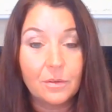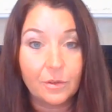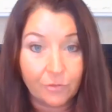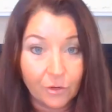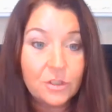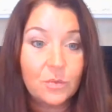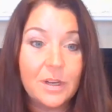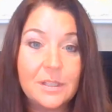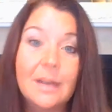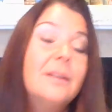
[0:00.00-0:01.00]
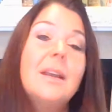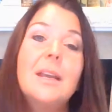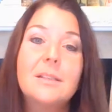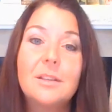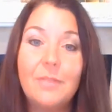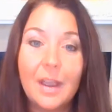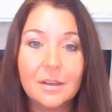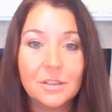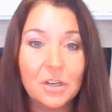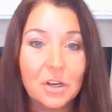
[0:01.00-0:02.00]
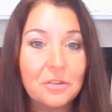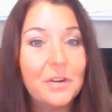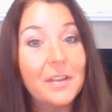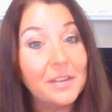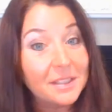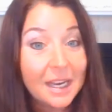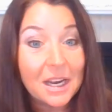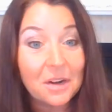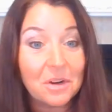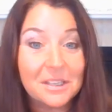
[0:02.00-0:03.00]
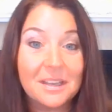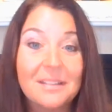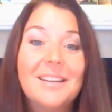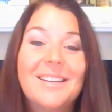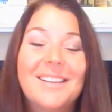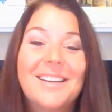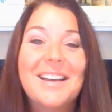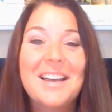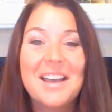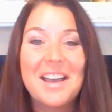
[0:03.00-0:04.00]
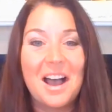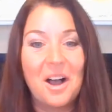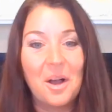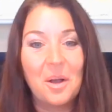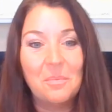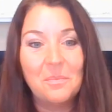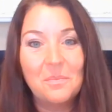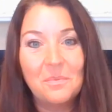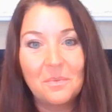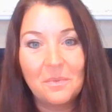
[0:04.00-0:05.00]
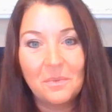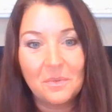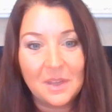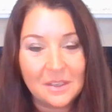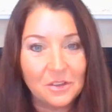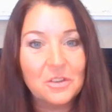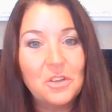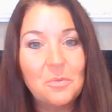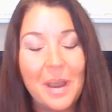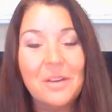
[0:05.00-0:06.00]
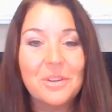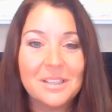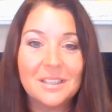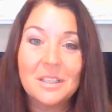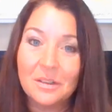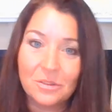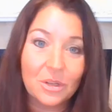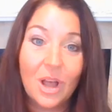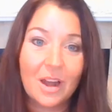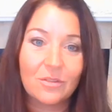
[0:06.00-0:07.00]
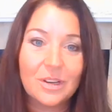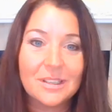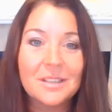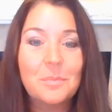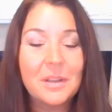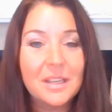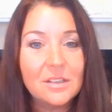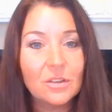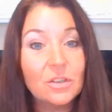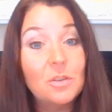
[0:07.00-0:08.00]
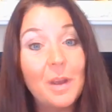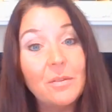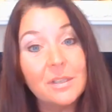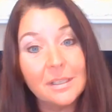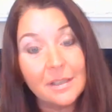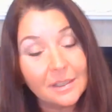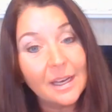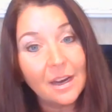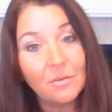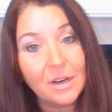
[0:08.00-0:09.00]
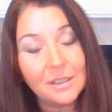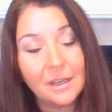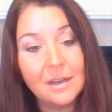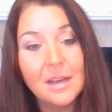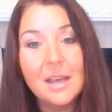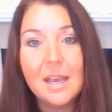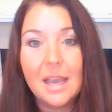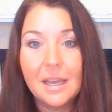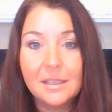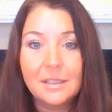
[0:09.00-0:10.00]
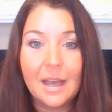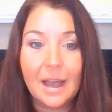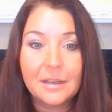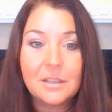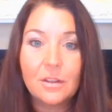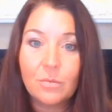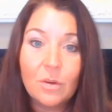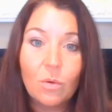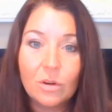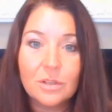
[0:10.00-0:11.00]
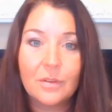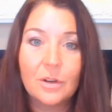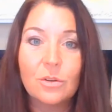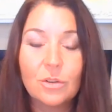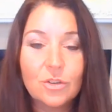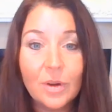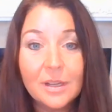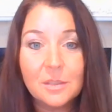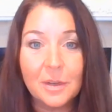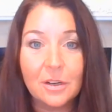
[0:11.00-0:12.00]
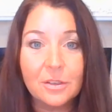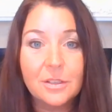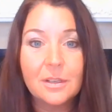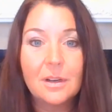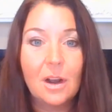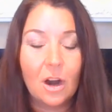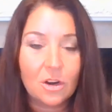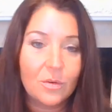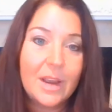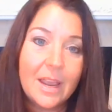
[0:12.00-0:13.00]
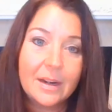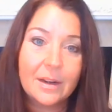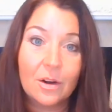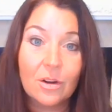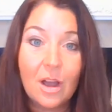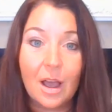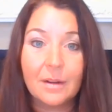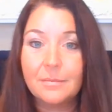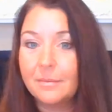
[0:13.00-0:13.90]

the first reason is the vagus nerve. And the second reason, um, these are the two main reasons, and there's a lot of reasons, but these are the two main reasons. The second reason is that 3/4 of our neurotransmitters are created in our gut.